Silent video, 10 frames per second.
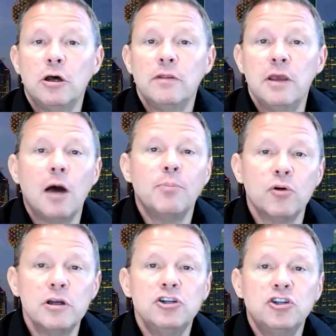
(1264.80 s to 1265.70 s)
the
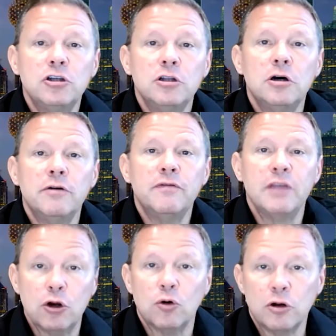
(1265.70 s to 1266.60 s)
operation of
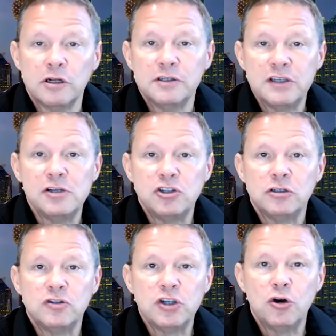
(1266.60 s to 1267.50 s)
their organization.
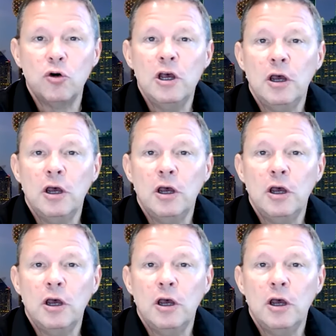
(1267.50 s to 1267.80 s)
So,